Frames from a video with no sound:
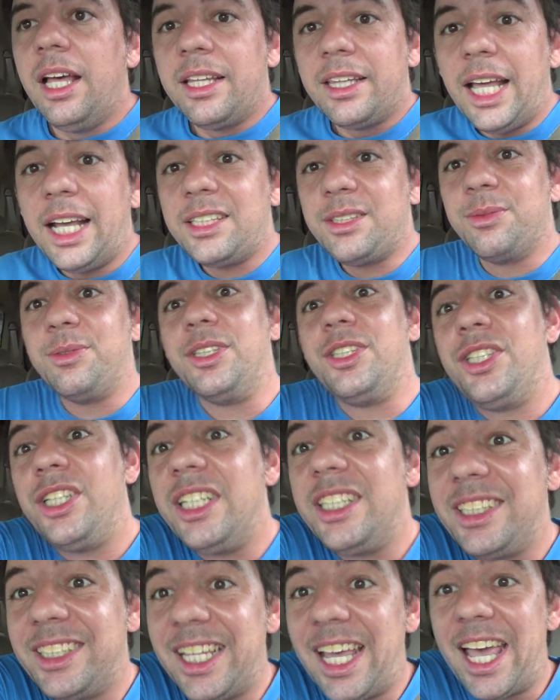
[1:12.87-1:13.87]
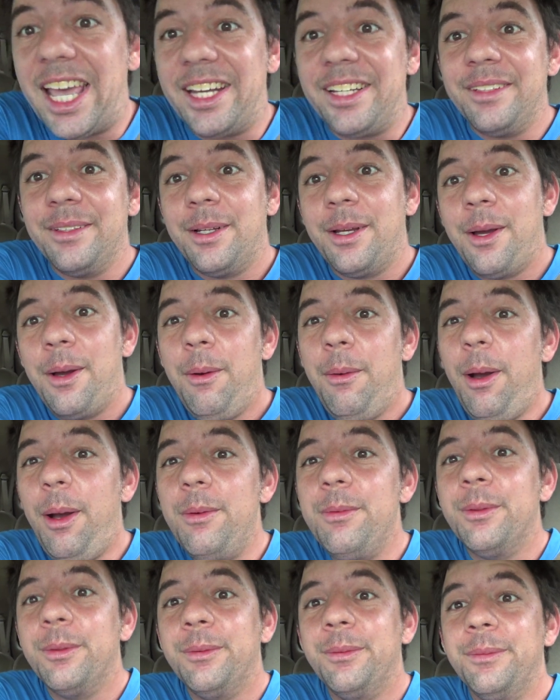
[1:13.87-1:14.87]
That's what she said.
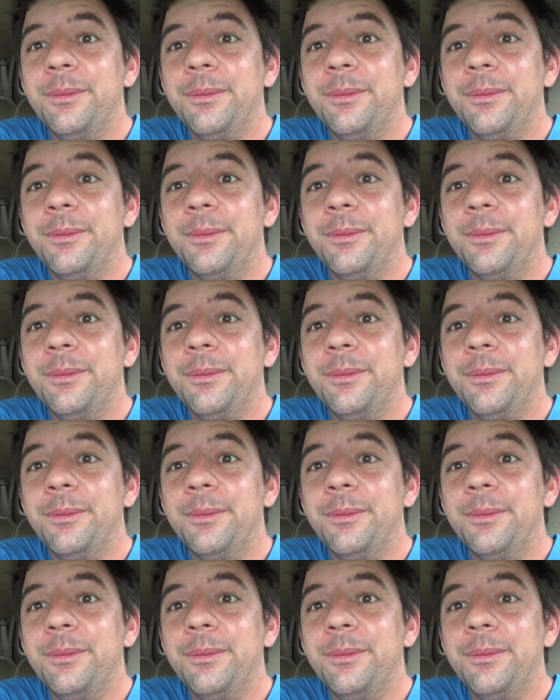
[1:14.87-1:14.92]
Woo!